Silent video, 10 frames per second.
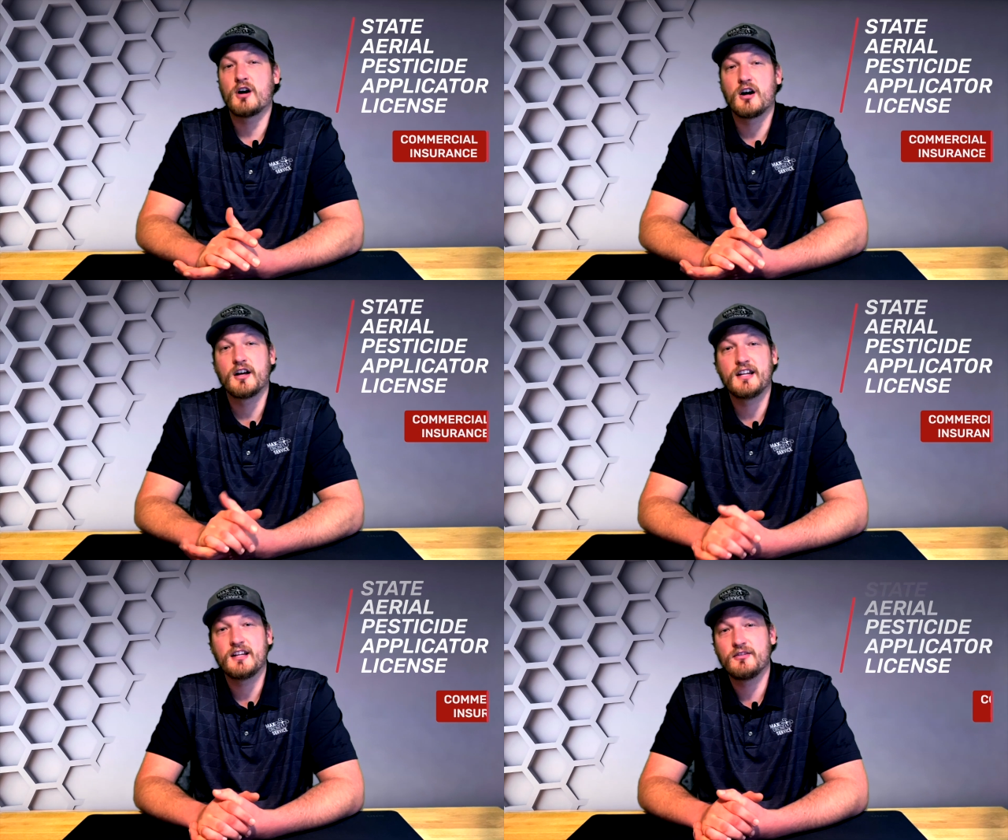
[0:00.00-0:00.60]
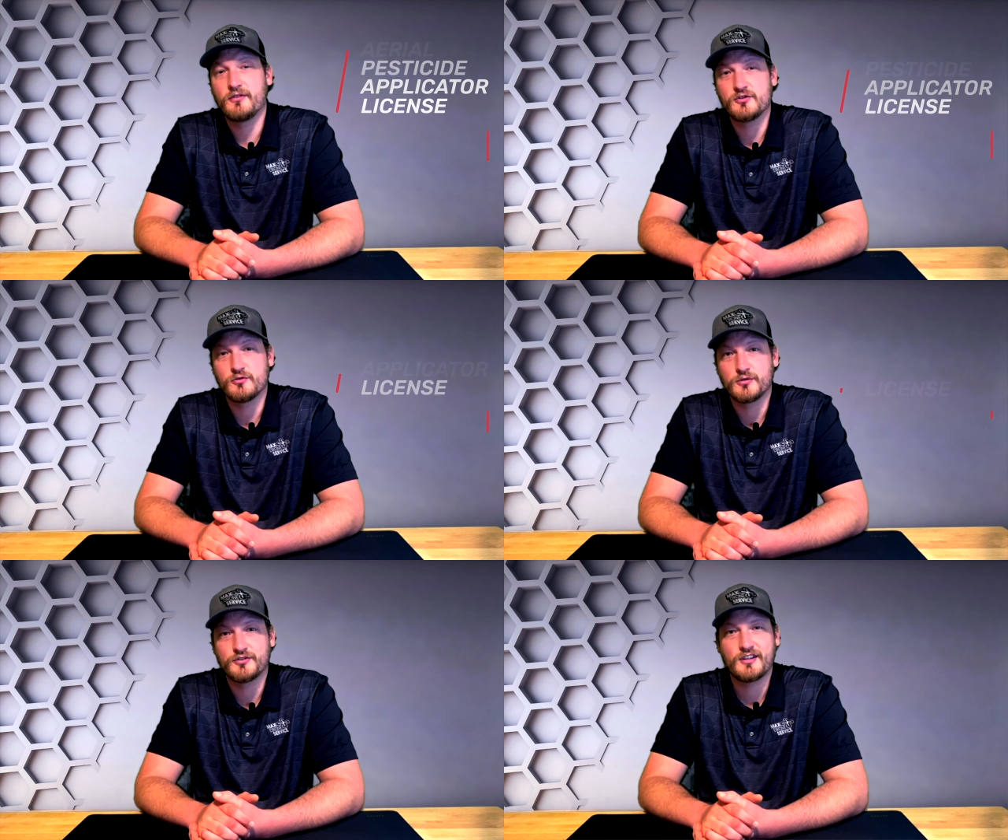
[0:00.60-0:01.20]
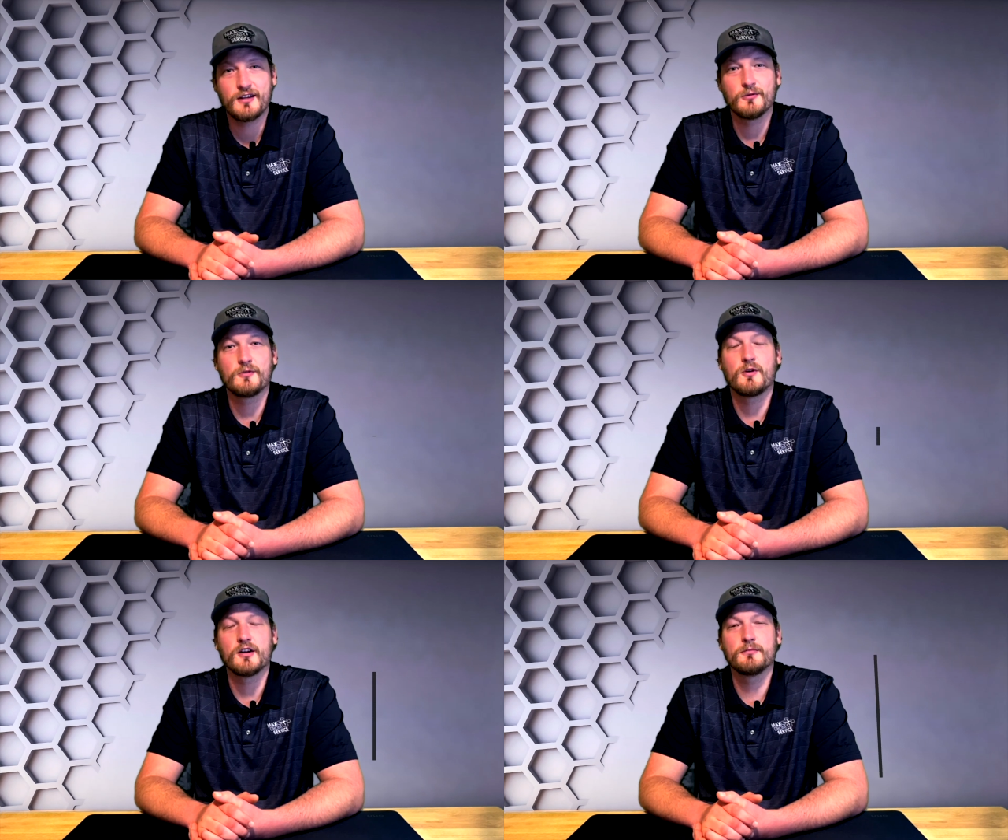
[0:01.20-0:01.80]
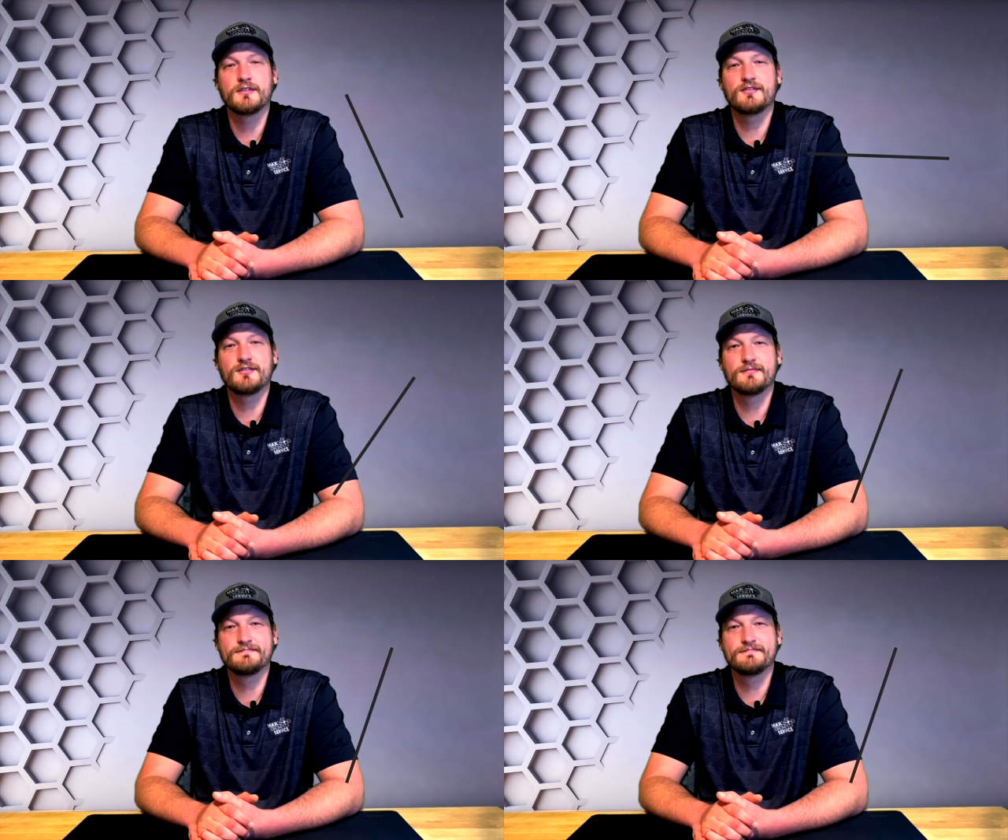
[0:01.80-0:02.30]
on individual state requirements.